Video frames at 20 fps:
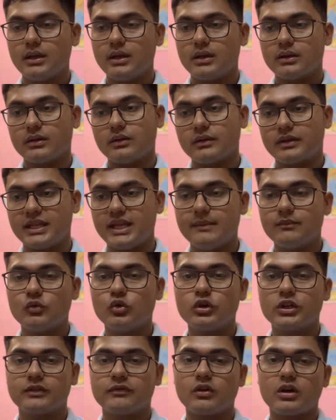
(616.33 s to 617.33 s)
So same
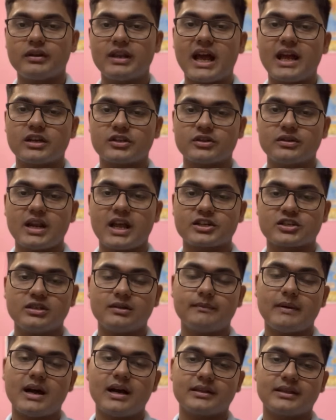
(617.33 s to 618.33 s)
goes for national
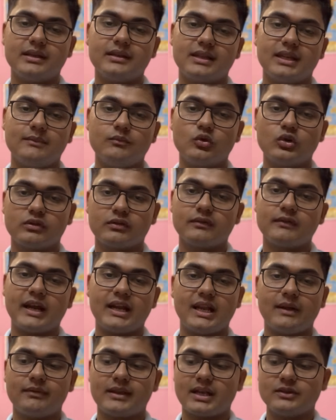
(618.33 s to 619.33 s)
parks, and same goes for
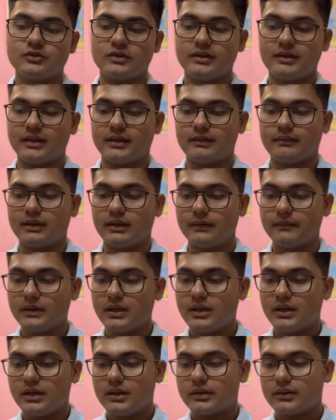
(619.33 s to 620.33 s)
wildlife sanctuaries as well.
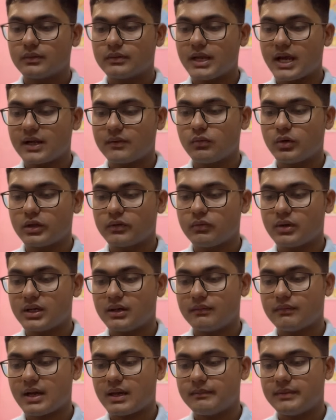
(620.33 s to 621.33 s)
So that was for
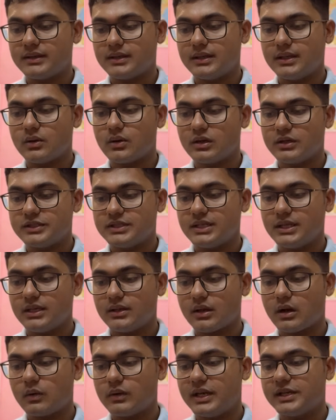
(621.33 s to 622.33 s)
environment and ecology.
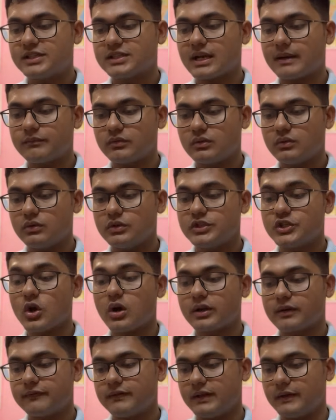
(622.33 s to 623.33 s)
Now let's come to
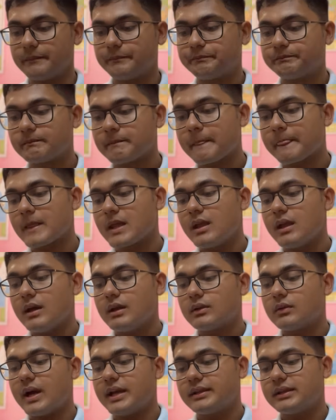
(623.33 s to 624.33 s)
geography.
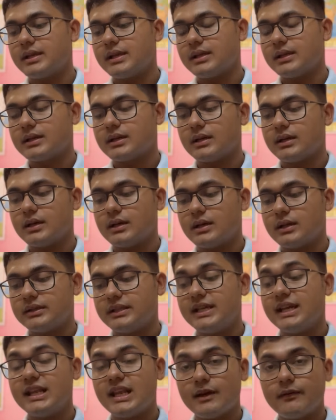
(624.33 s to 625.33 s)
So I think the
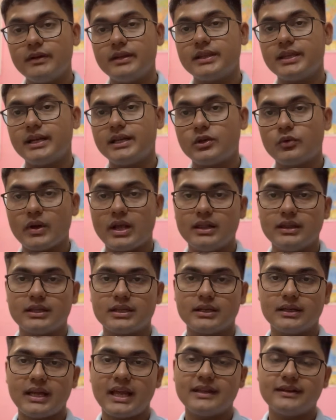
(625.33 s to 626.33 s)
11th and 12th
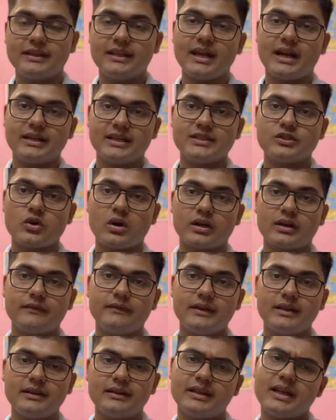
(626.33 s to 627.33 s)
NCERT
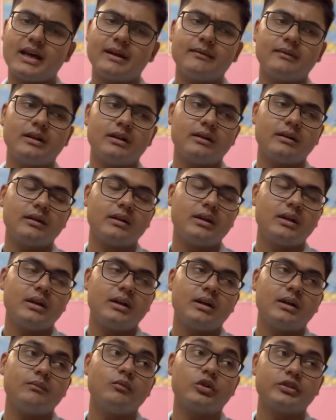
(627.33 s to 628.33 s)
geographies, they are
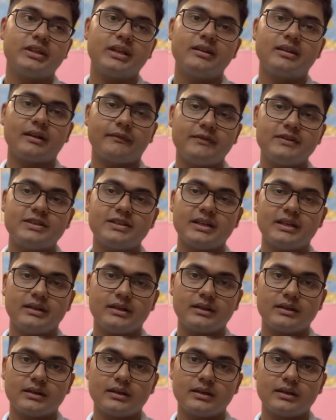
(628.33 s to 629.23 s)
more than sufficient